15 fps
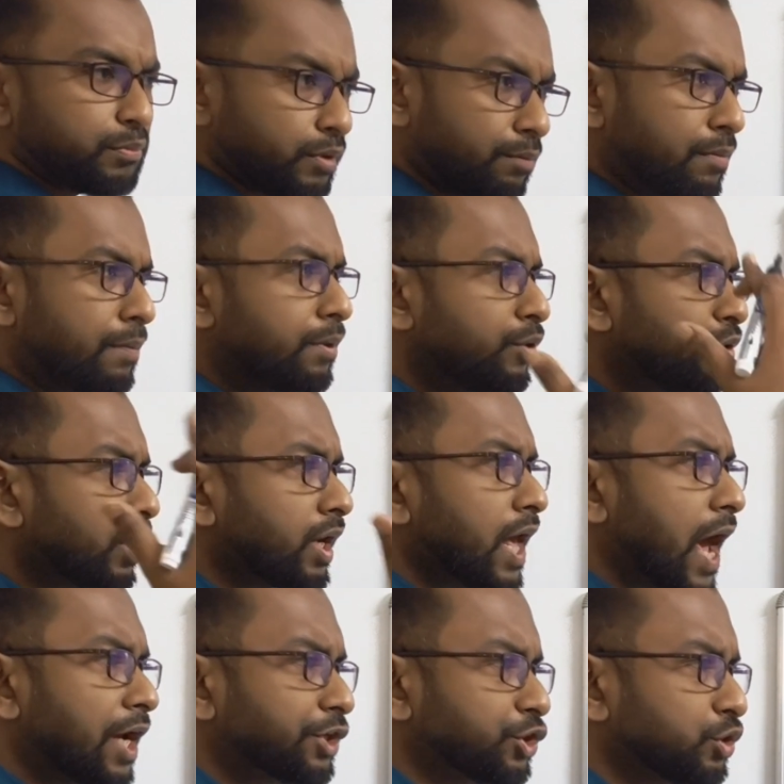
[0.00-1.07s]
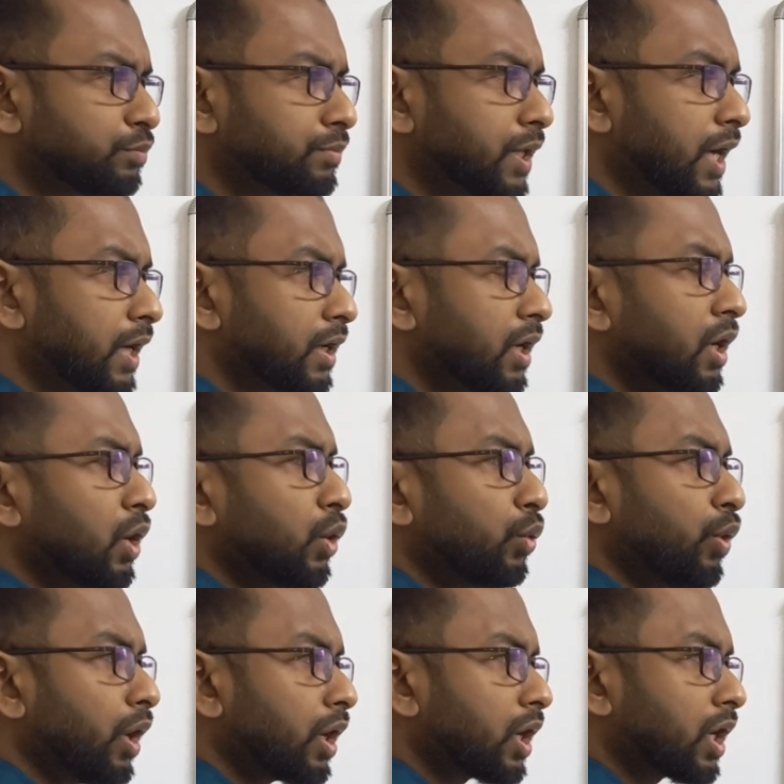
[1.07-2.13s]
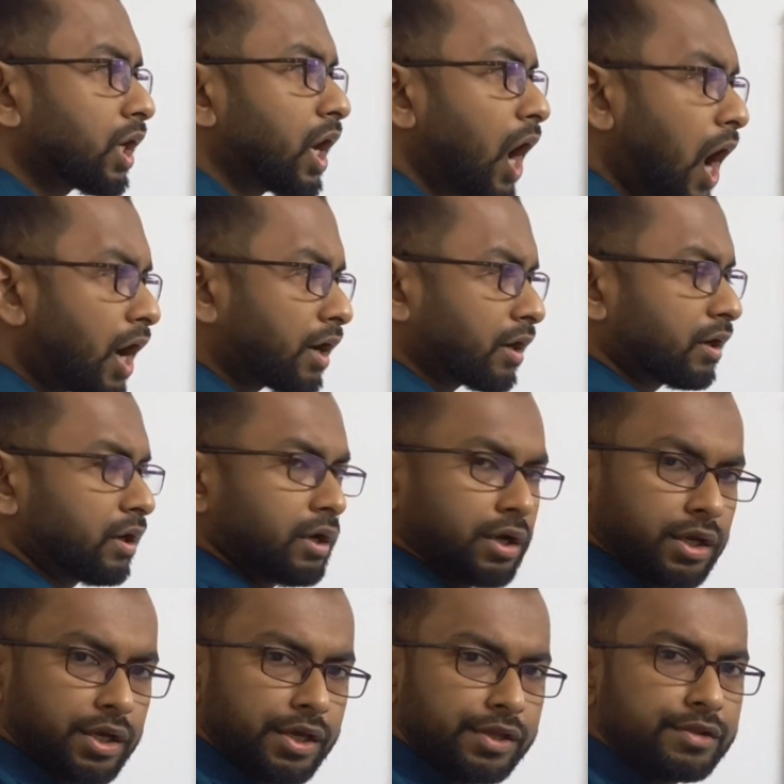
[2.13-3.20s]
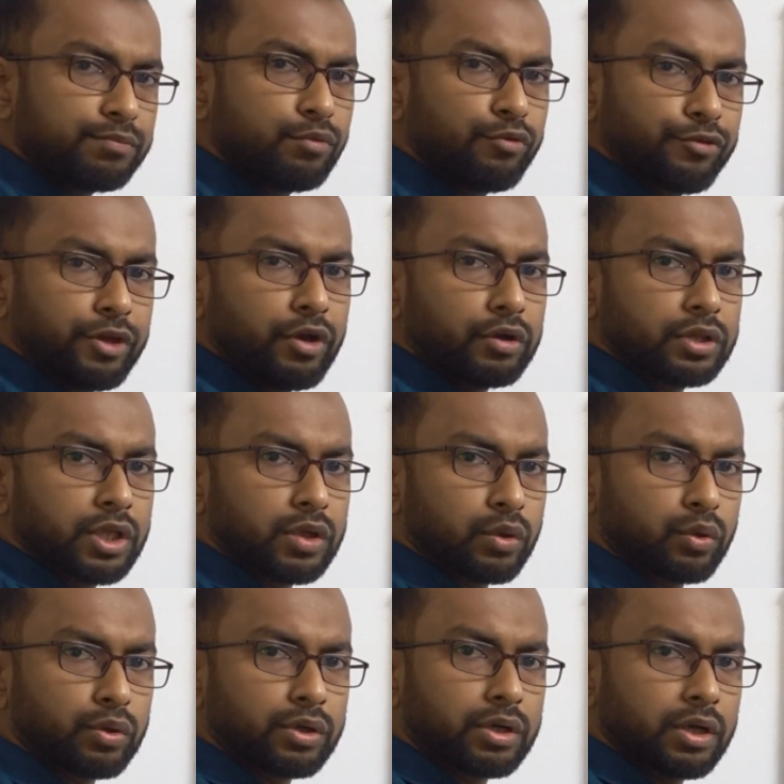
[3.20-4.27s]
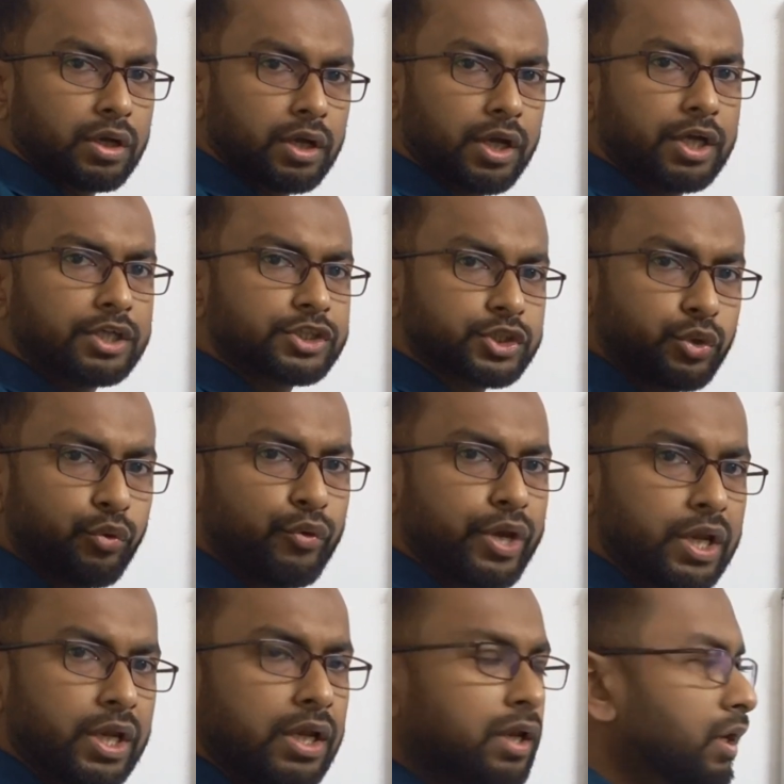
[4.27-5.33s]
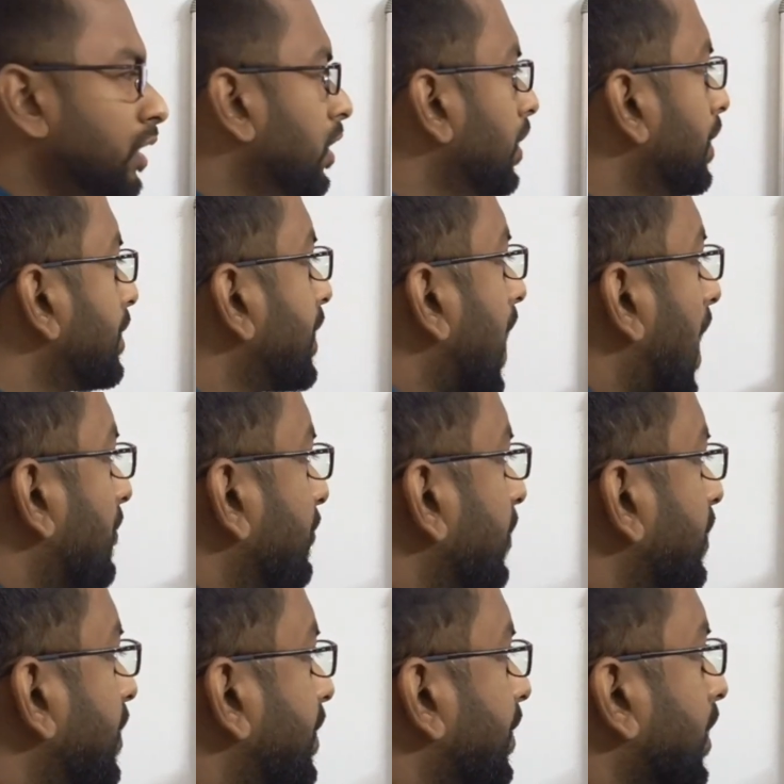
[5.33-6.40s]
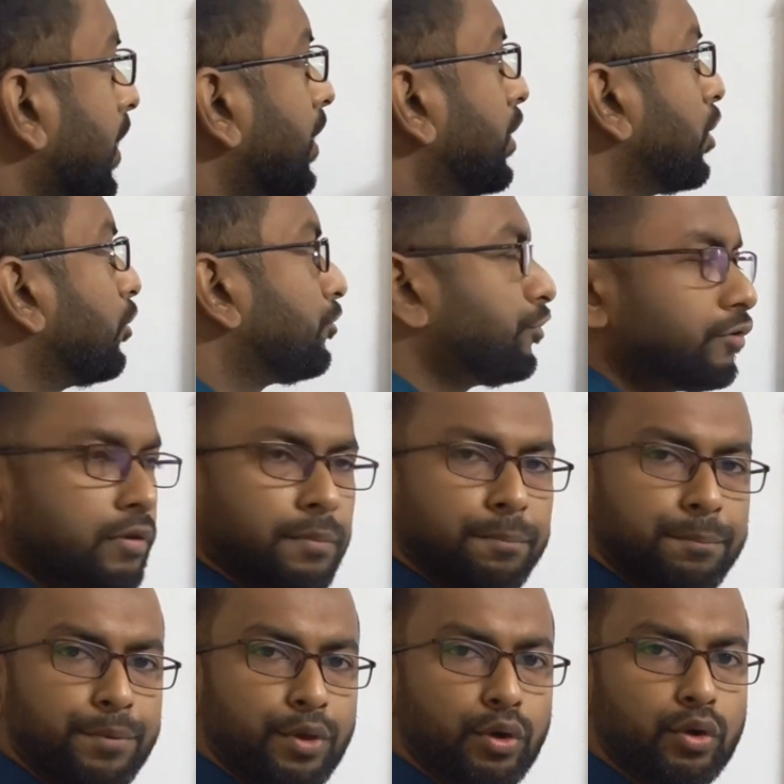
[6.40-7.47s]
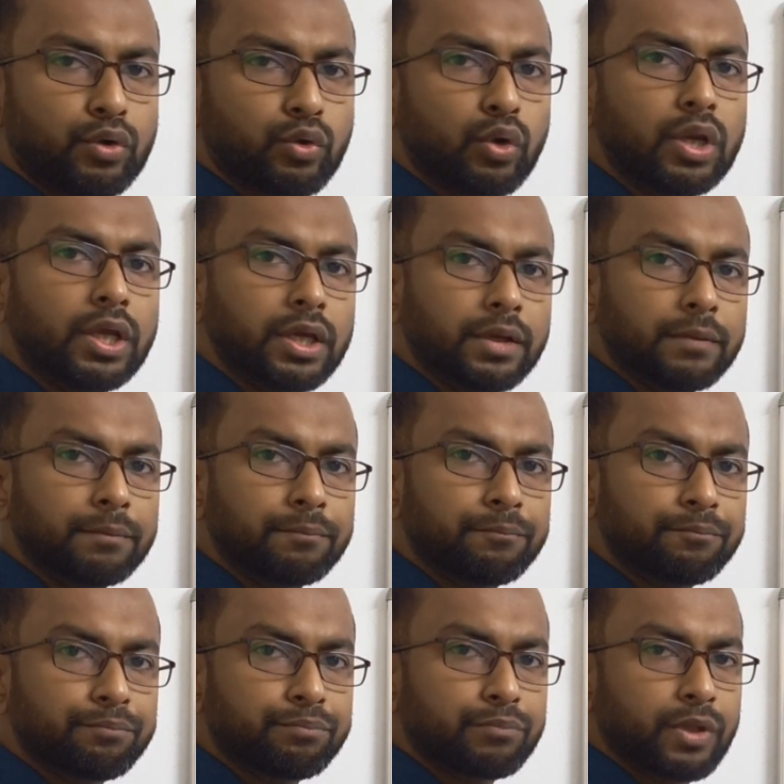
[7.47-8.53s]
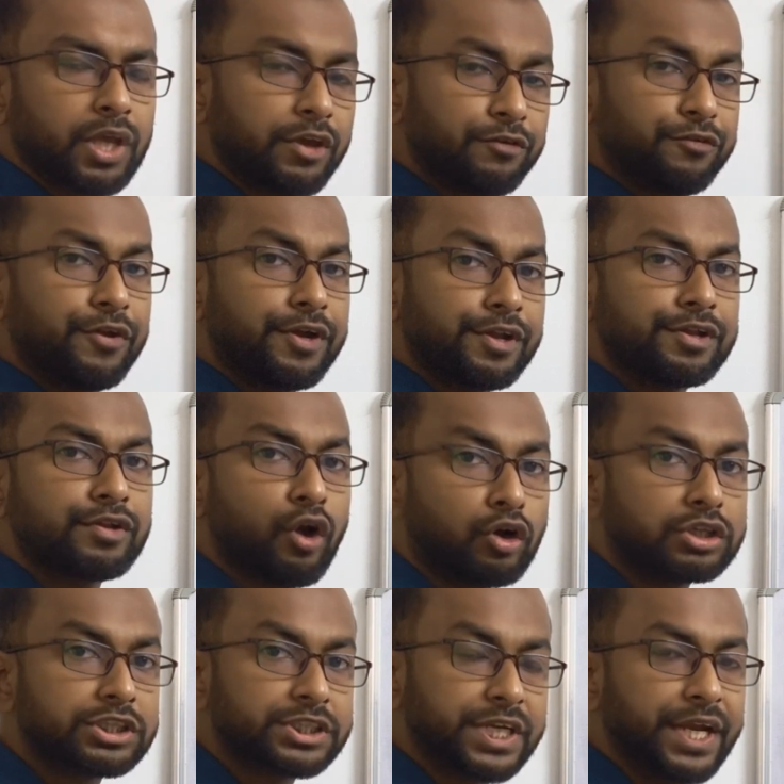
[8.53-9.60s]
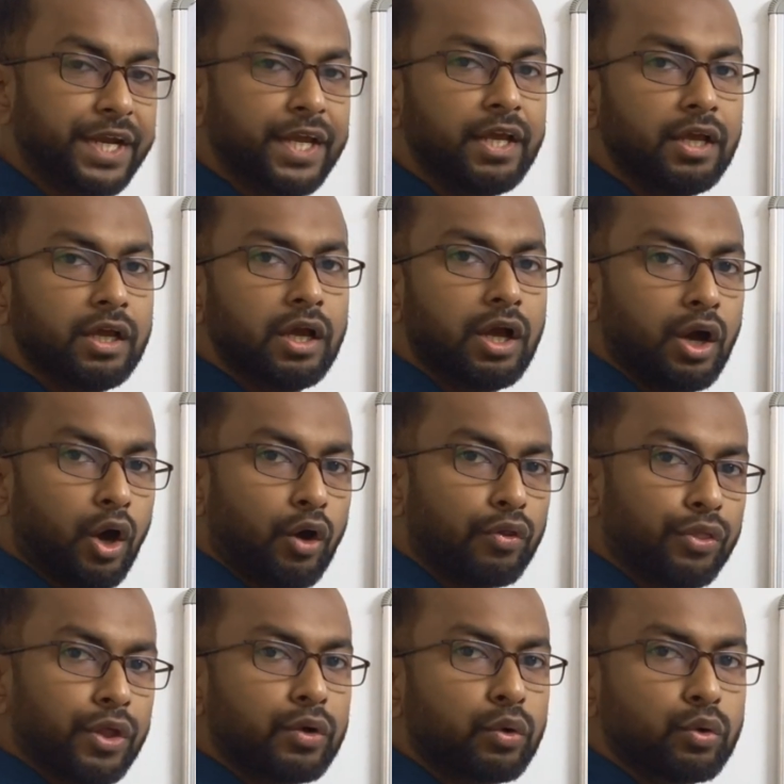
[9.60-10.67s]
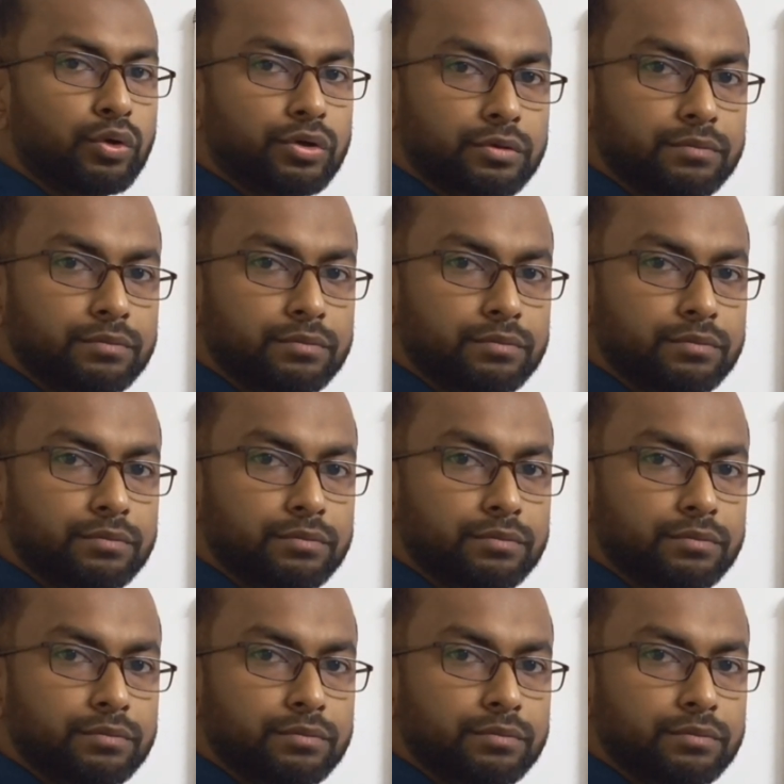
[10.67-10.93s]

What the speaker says: Maybe you can assume that one car is moving on the road. Its wheel is having this kind of pure rolling if it is not skidding on the road.